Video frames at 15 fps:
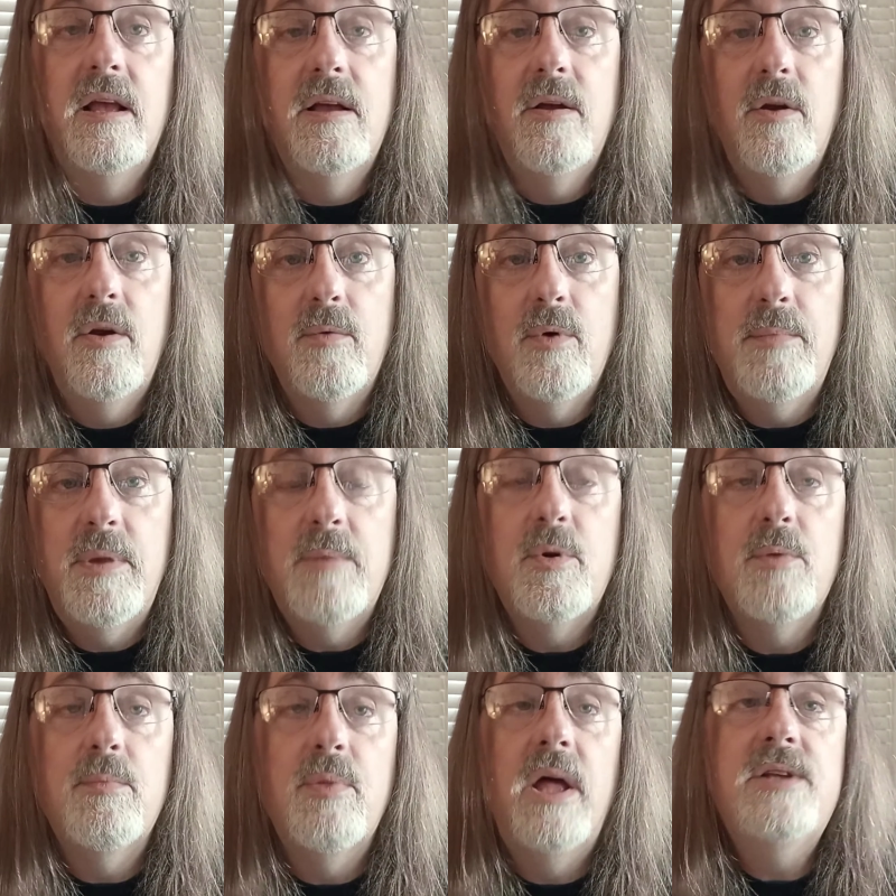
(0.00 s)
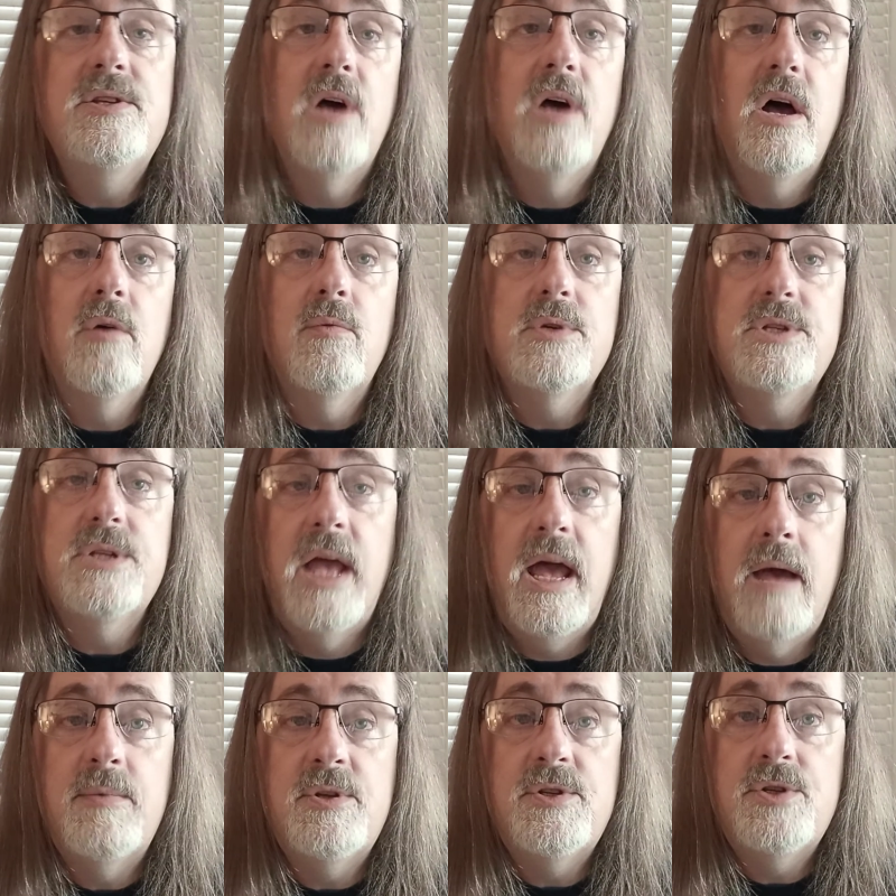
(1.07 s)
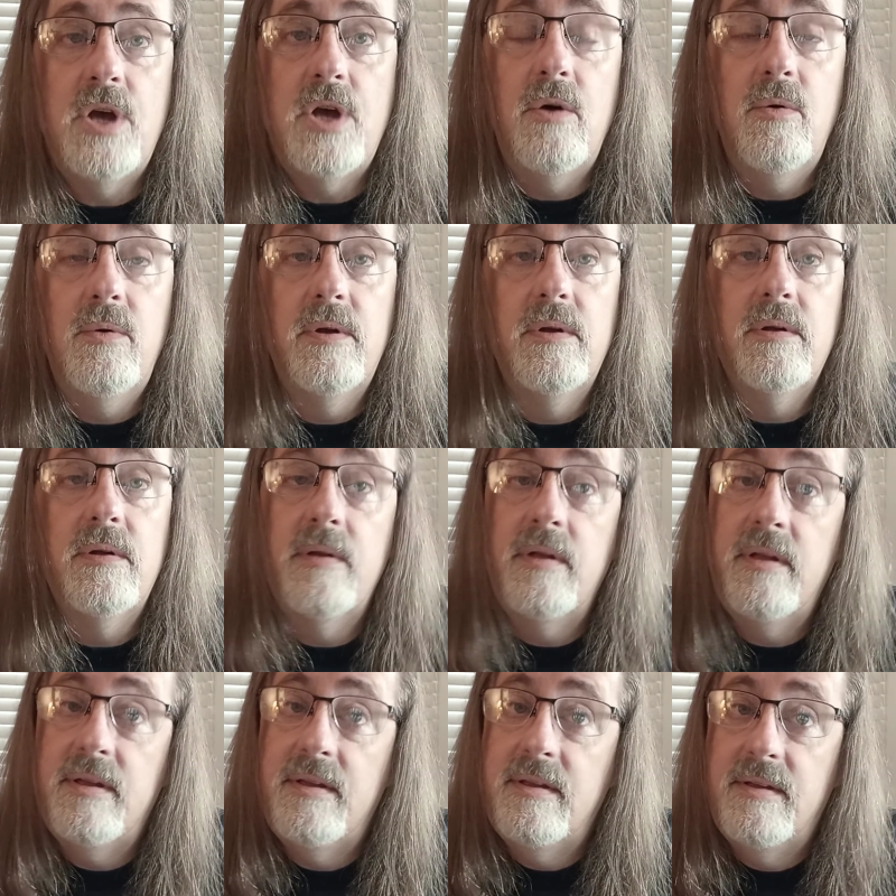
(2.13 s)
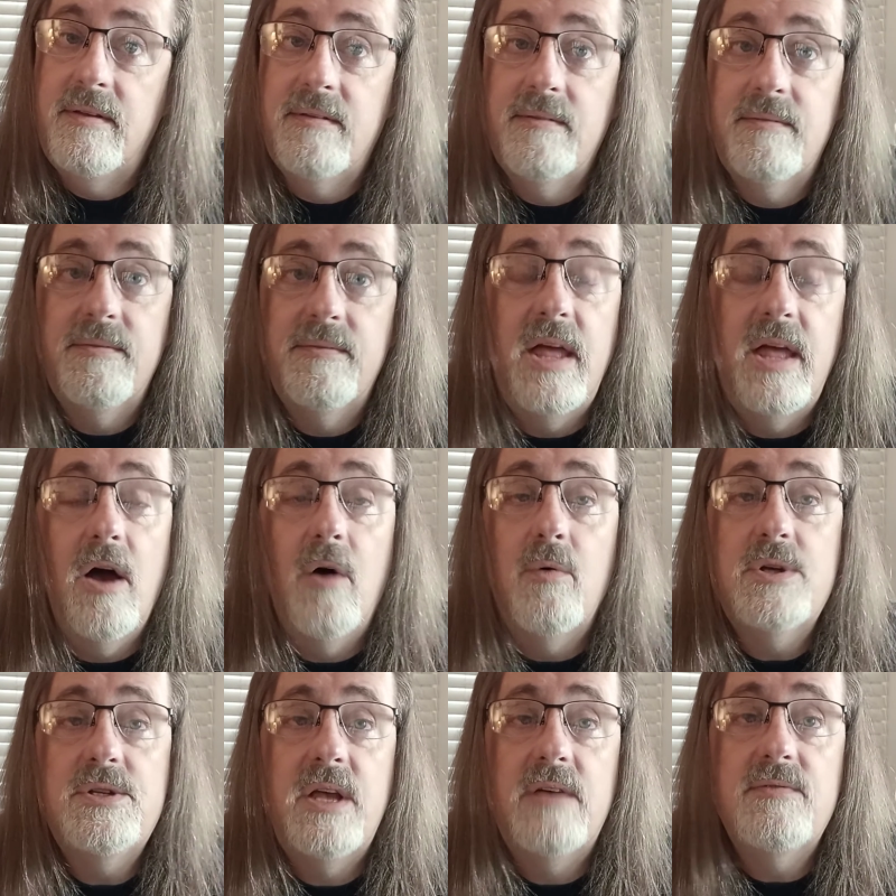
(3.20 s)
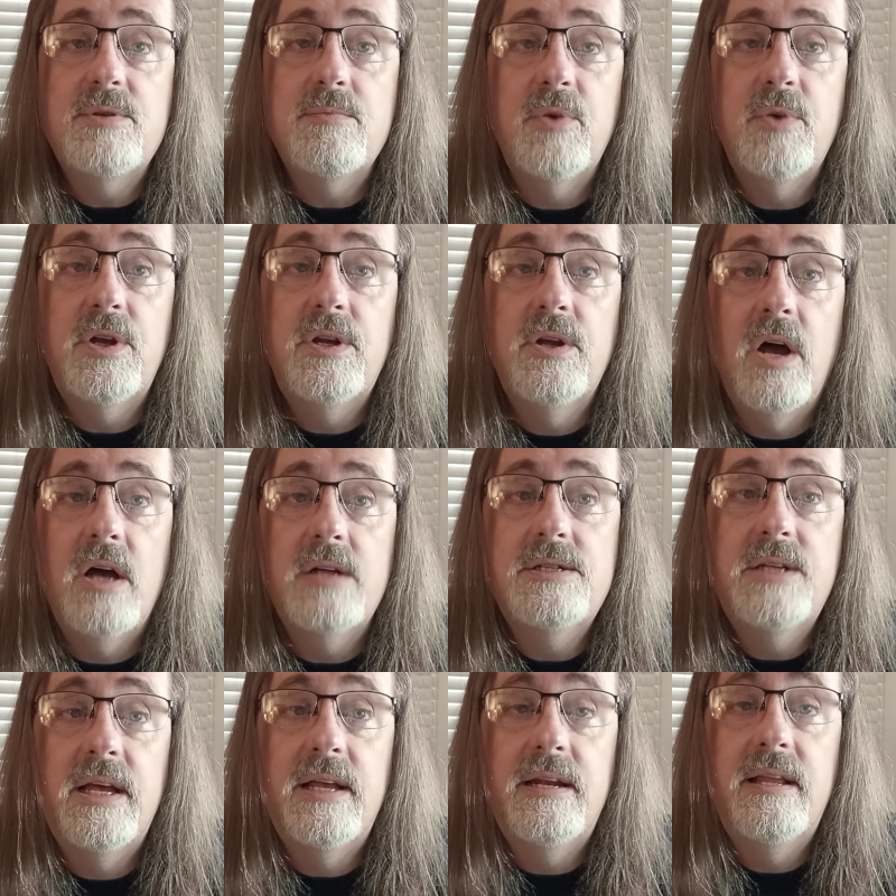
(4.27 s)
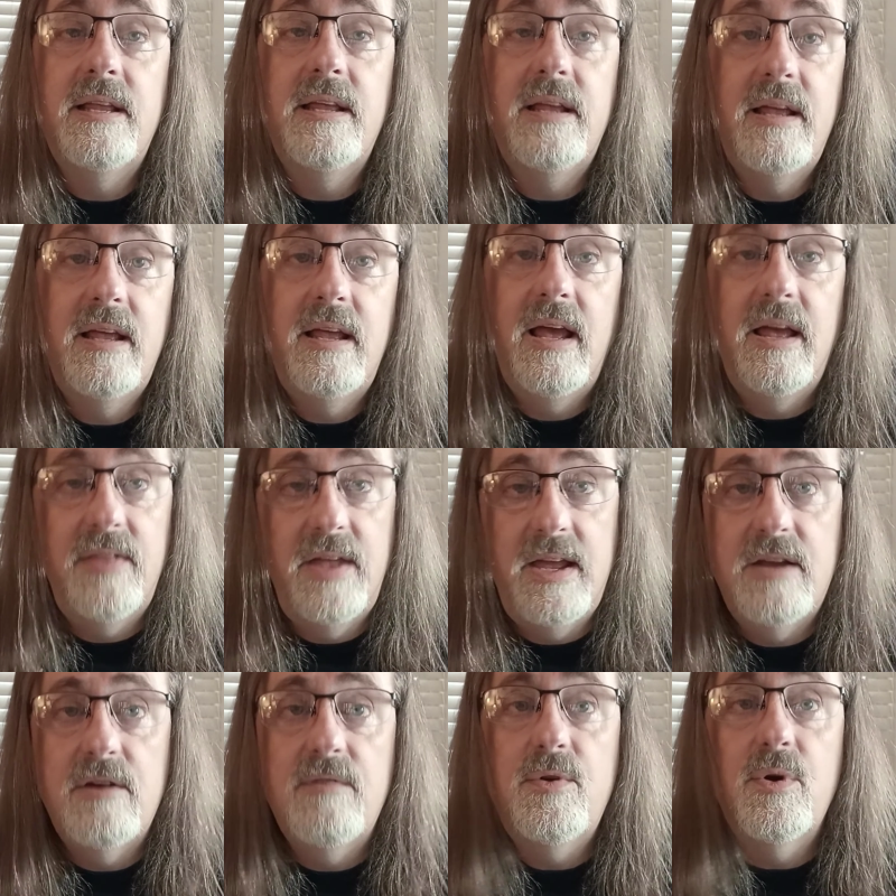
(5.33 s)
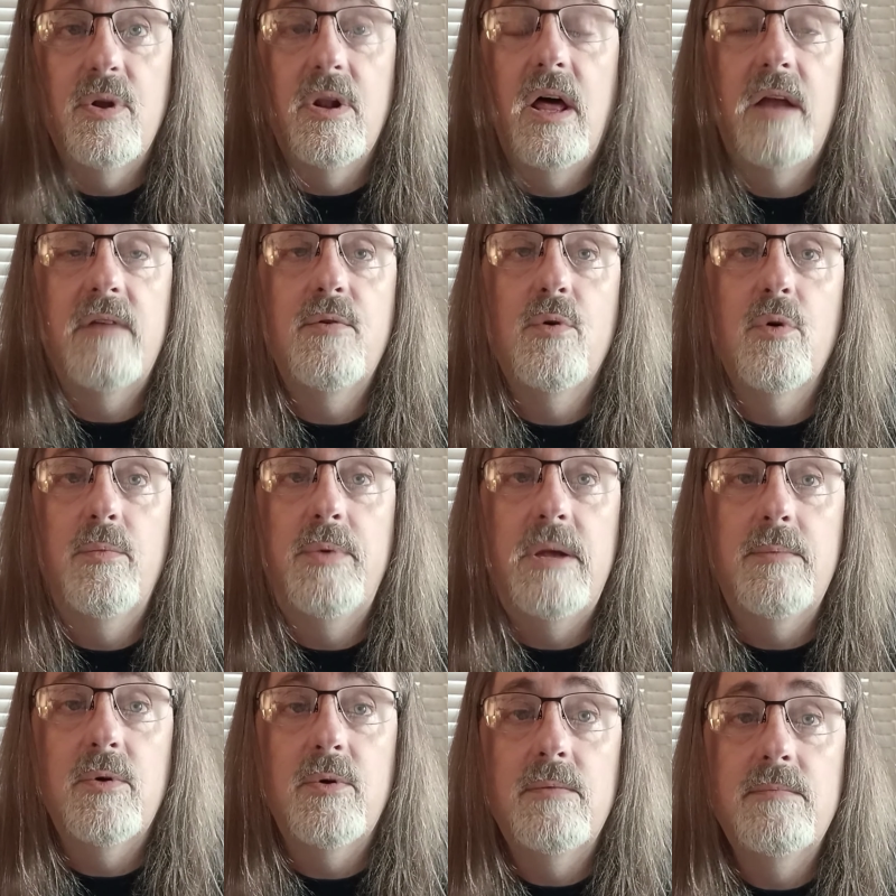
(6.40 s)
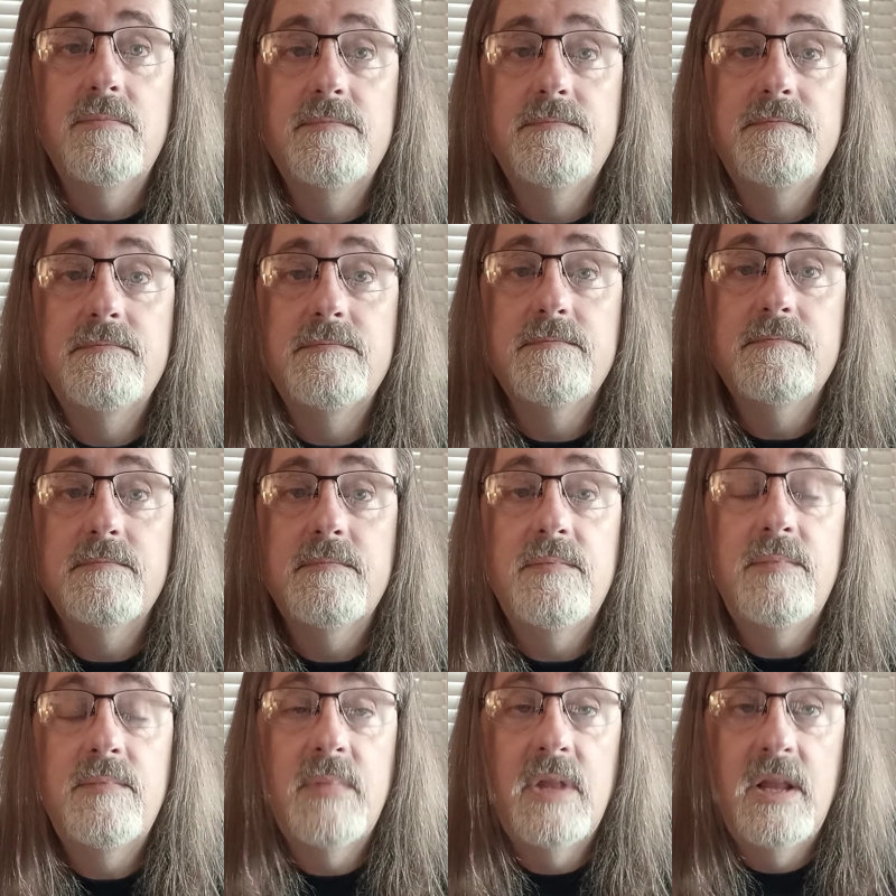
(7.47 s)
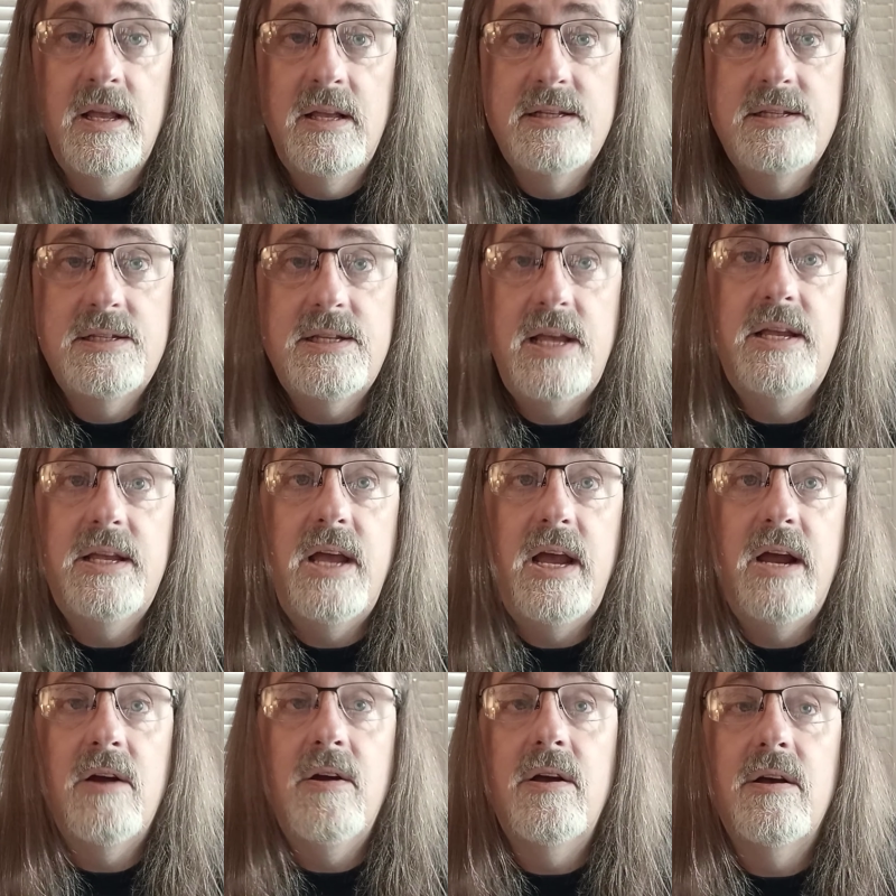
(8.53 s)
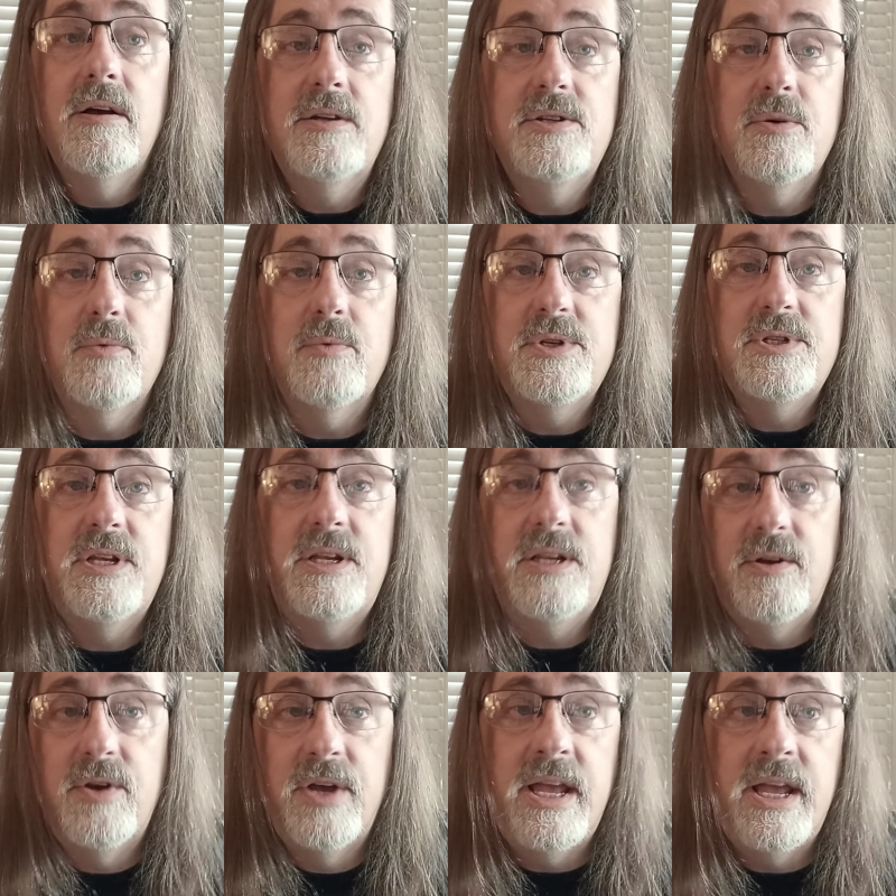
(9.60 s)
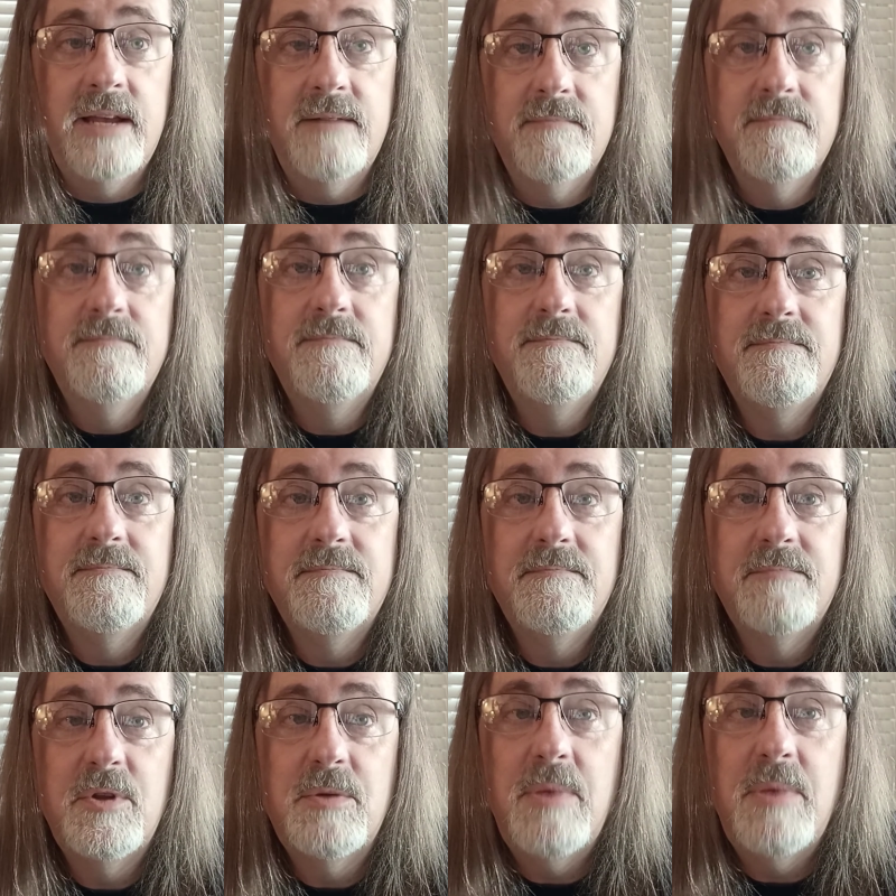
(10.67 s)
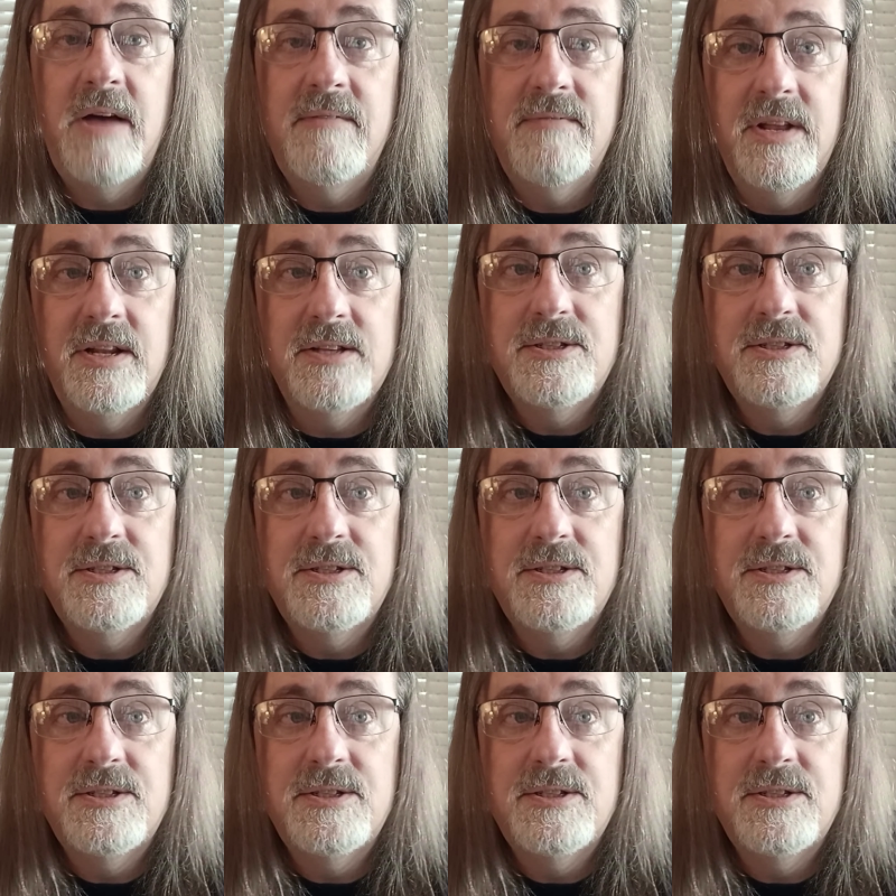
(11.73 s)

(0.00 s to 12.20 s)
Remember Blade Talk with Scab and Joe? They always have some good content, and they interview a lot of cool people. Take care until we see you again. Bye, fellas.